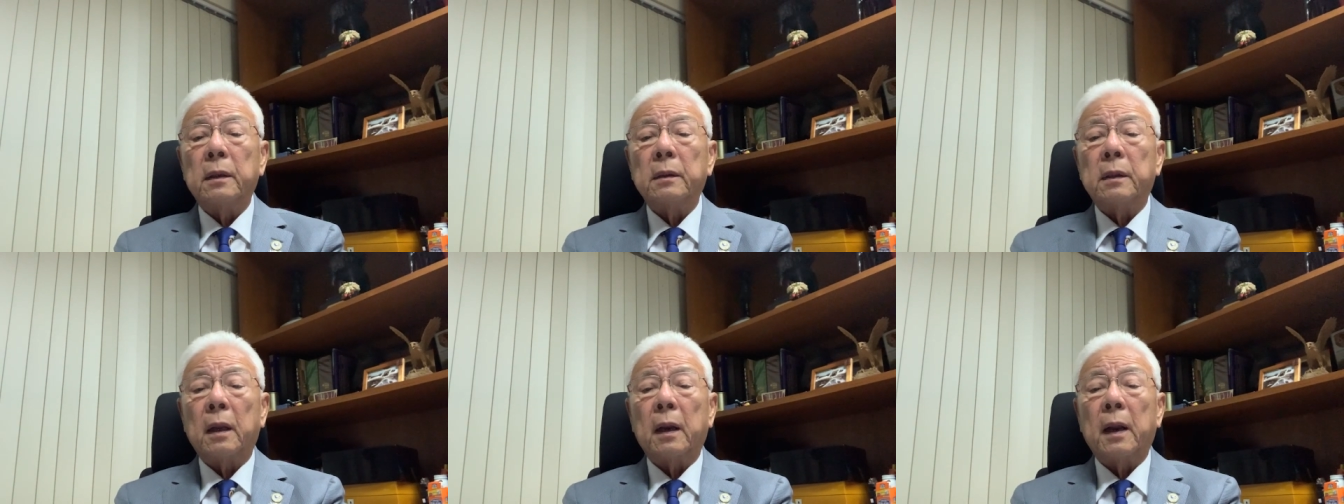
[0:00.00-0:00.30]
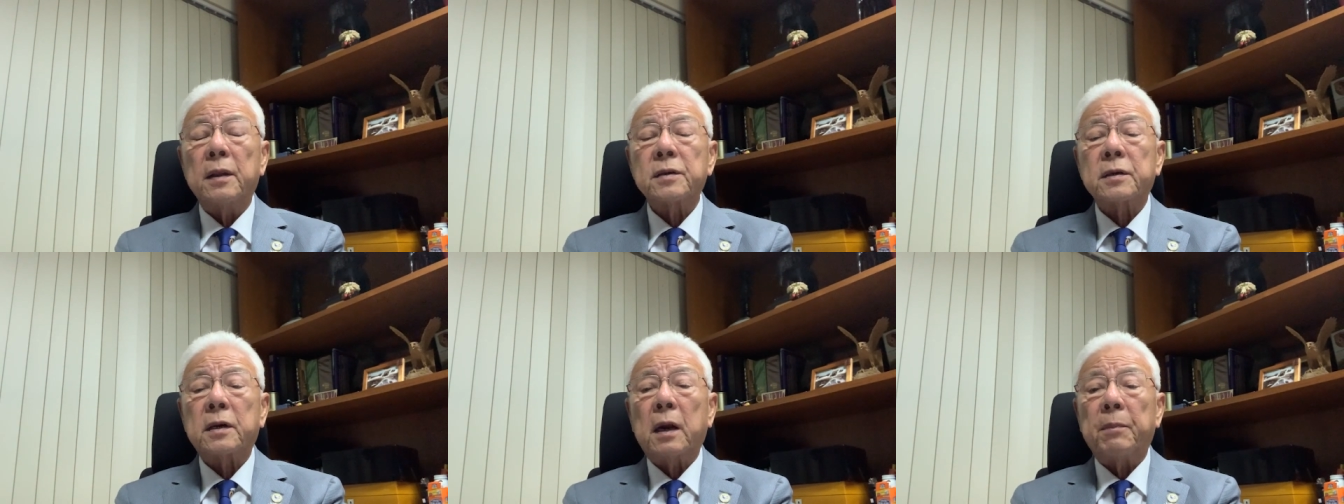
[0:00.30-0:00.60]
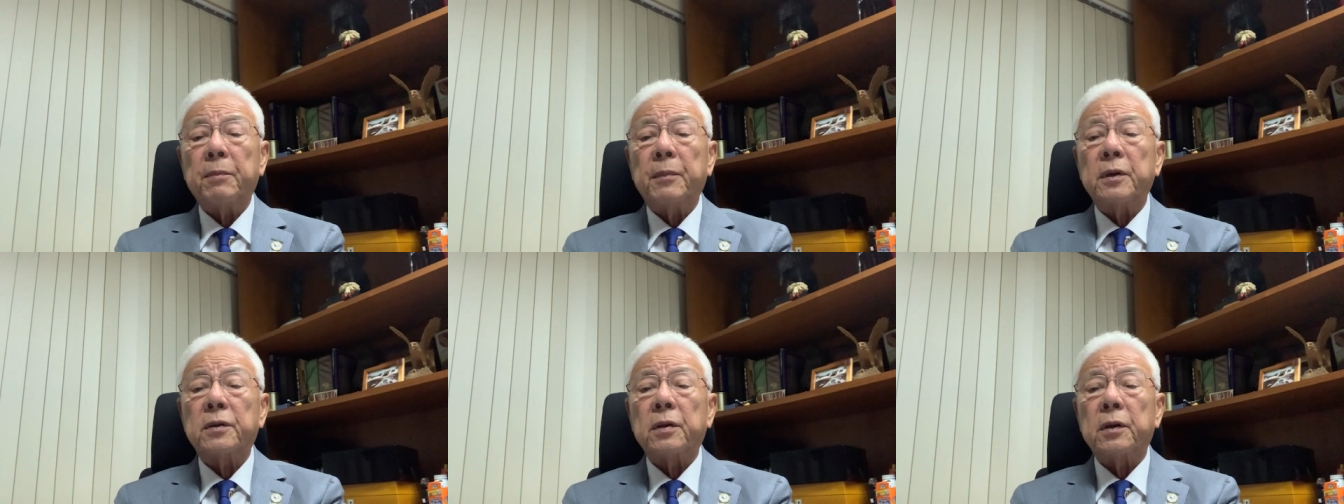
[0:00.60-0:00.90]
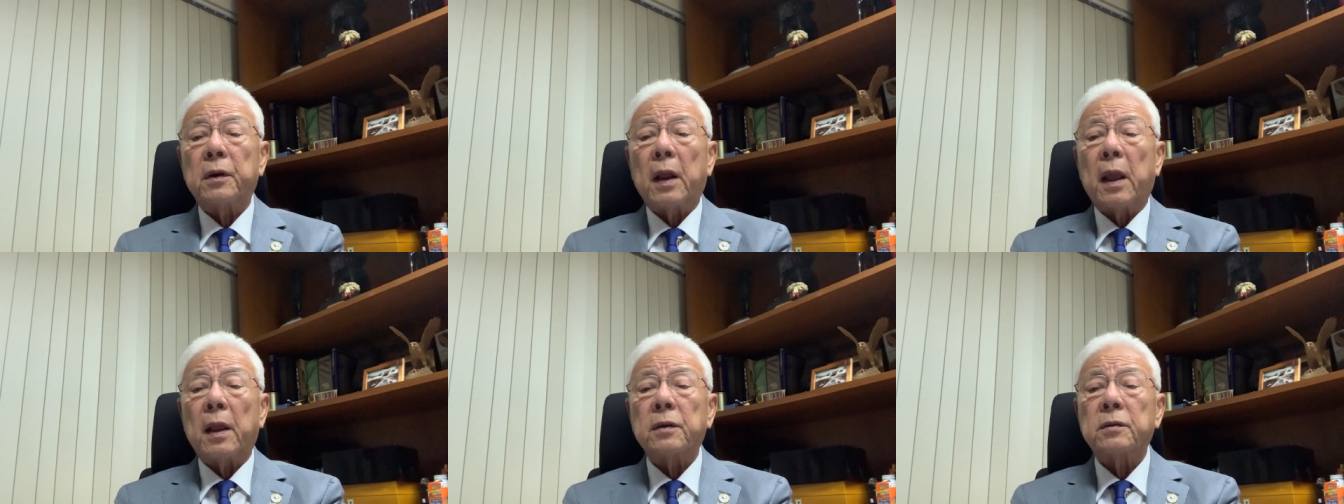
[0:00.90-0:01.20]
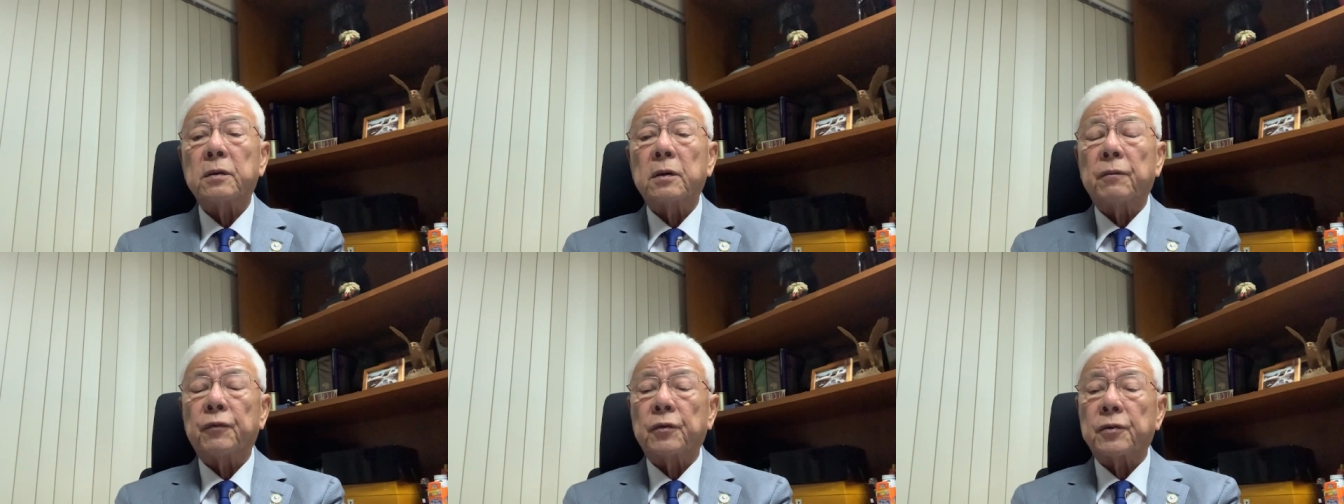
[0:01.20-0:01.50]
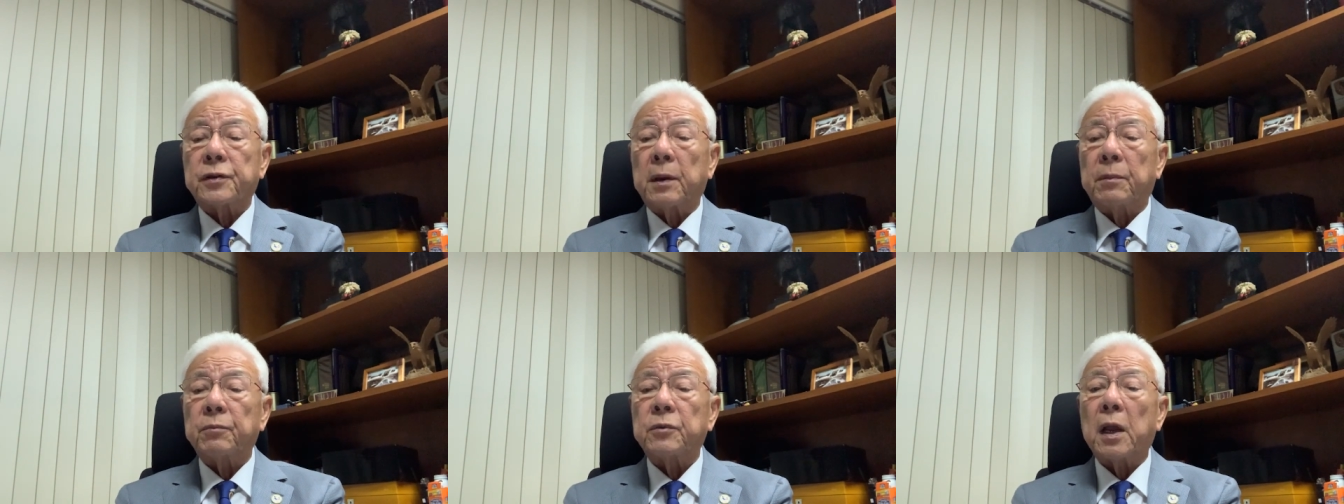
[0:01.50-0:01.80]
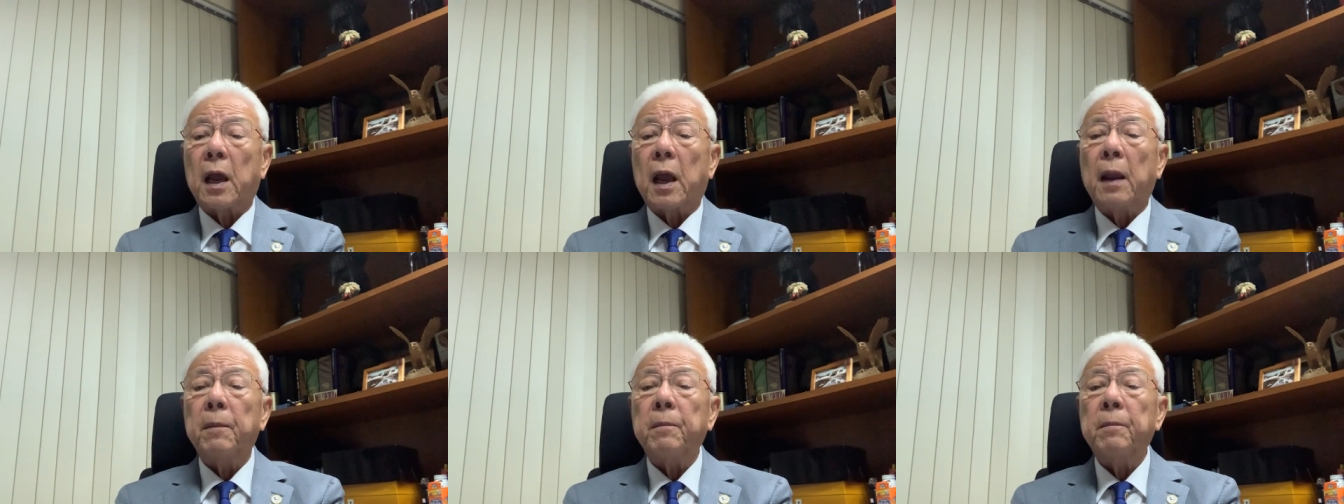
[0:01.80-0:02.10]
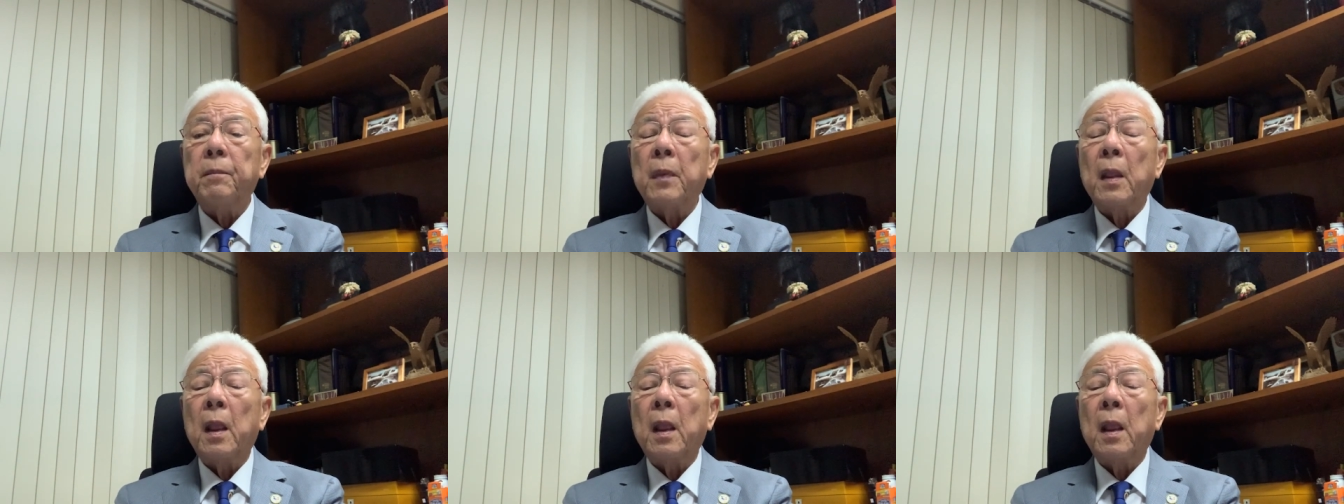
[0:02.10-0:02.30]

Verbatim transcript: the Lions Club International for some time,